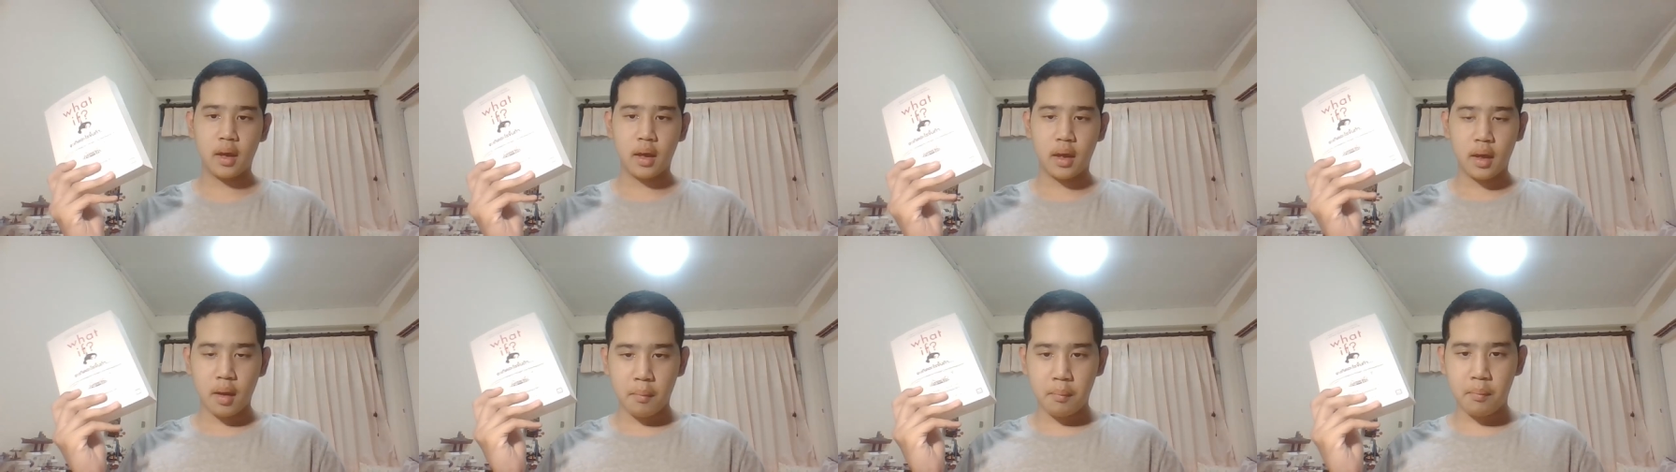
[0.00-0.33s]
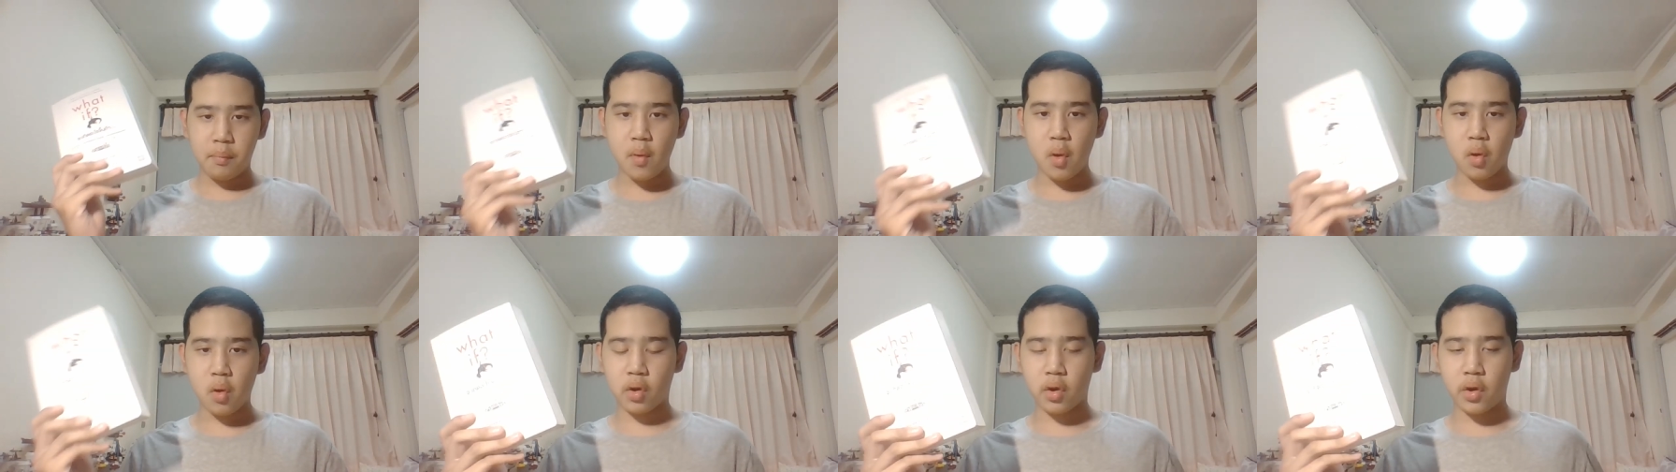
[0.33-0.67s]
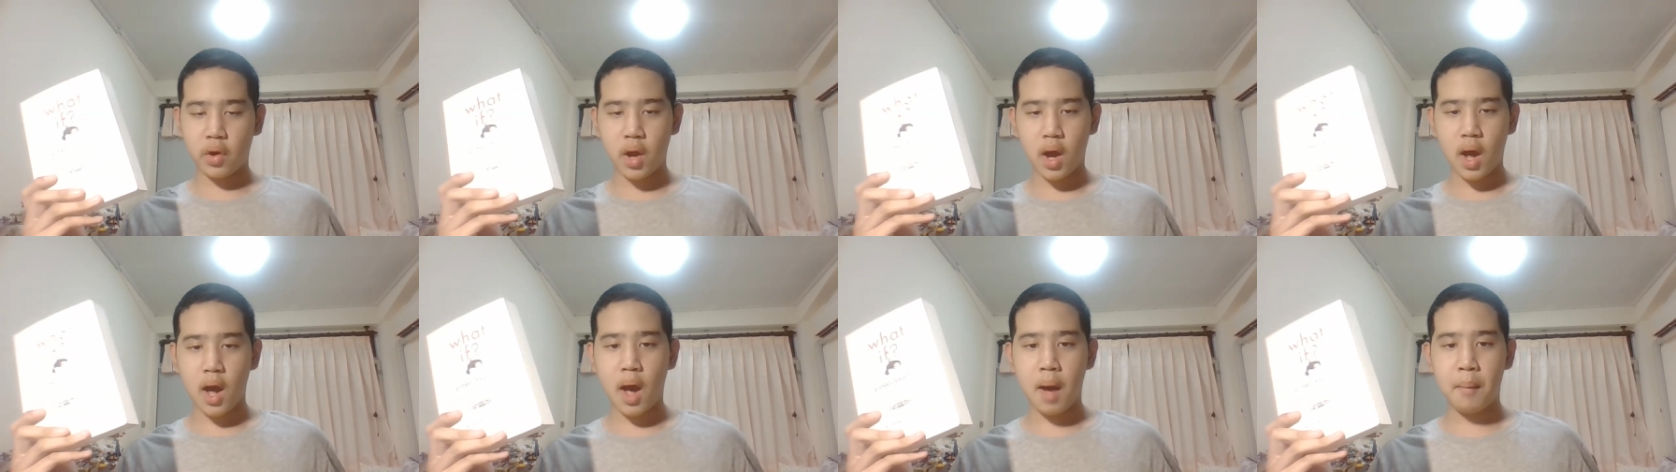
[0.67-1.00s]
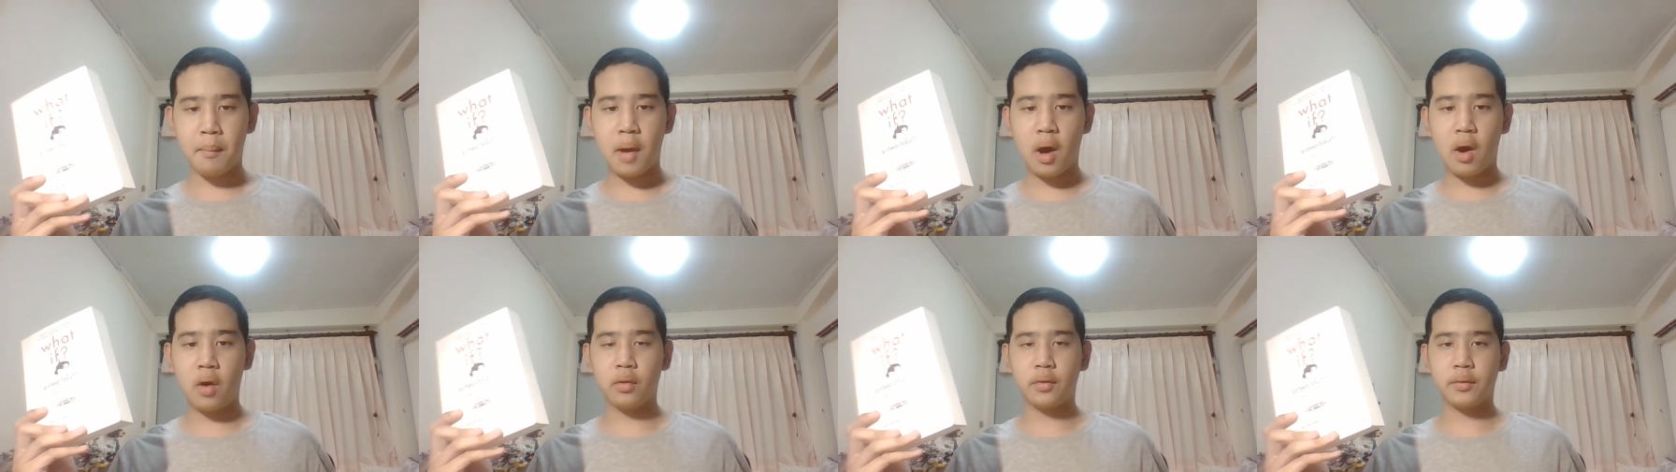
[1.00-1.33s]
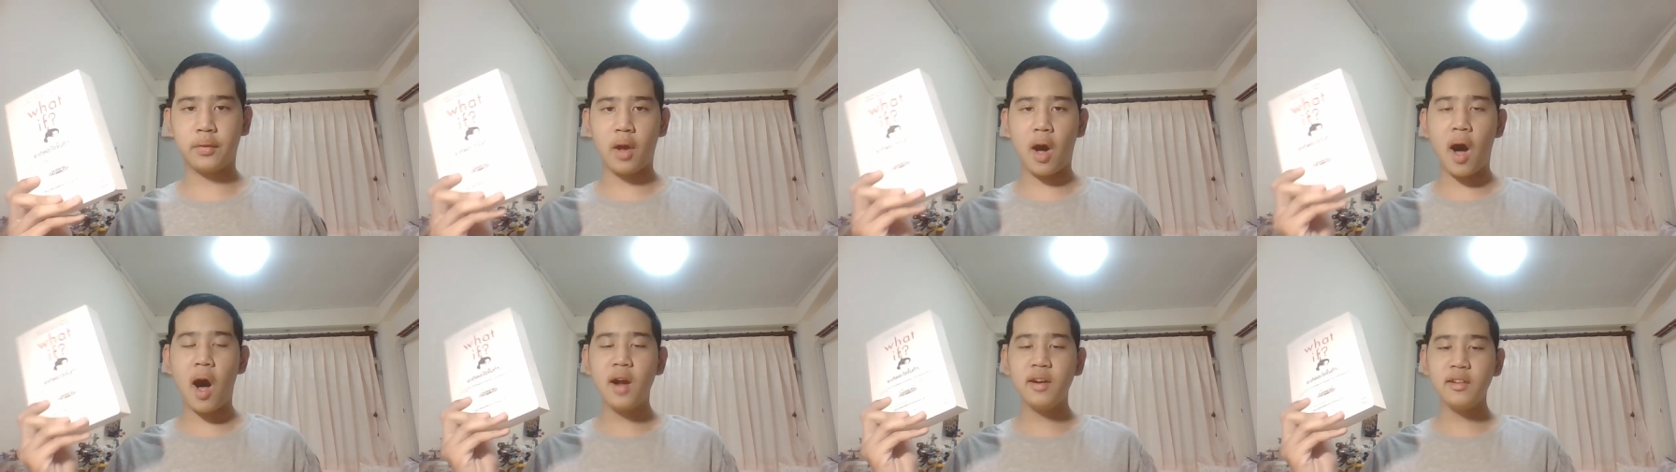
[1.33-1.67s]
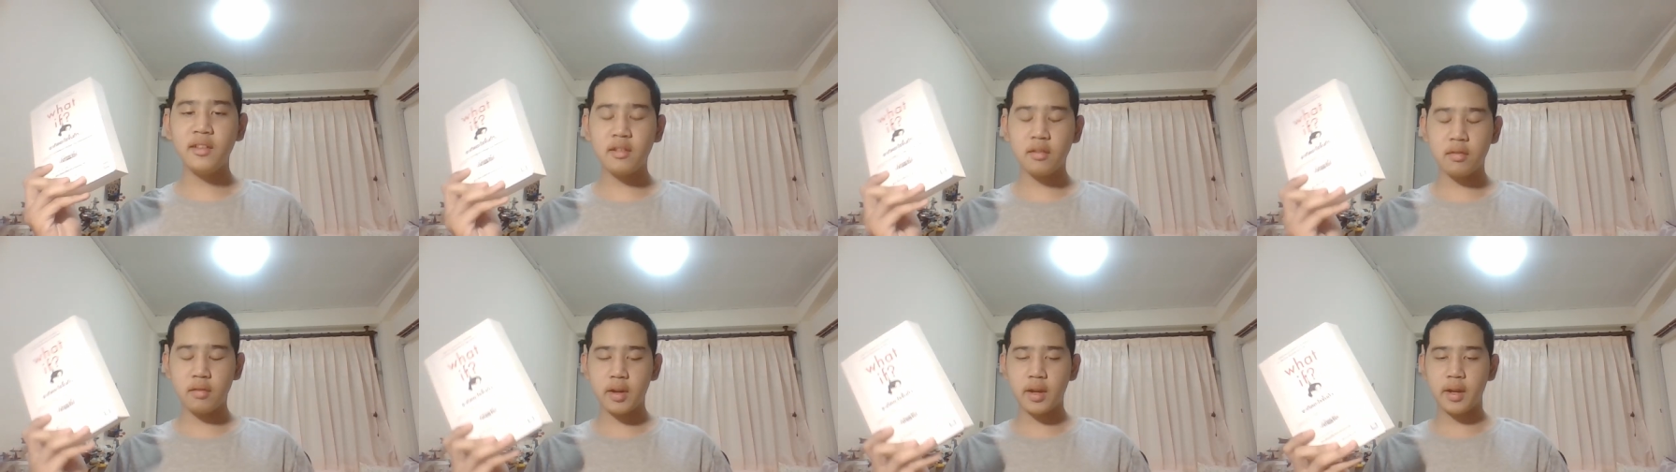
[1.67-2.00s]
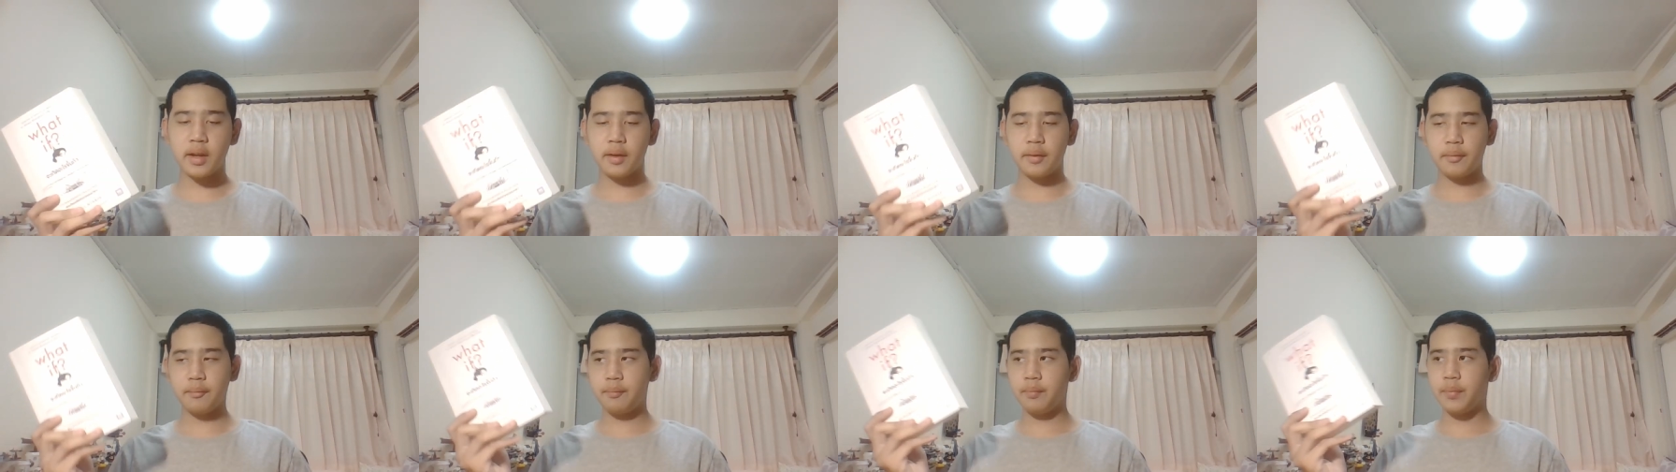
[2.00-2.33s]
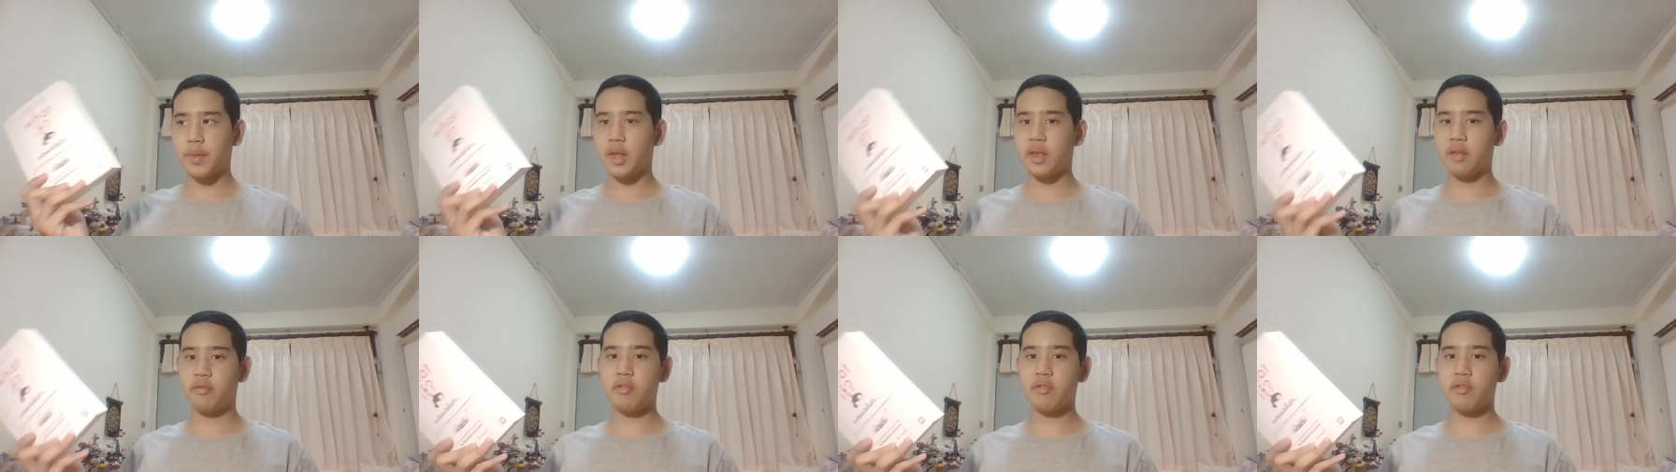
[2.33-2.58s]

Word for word: book about answering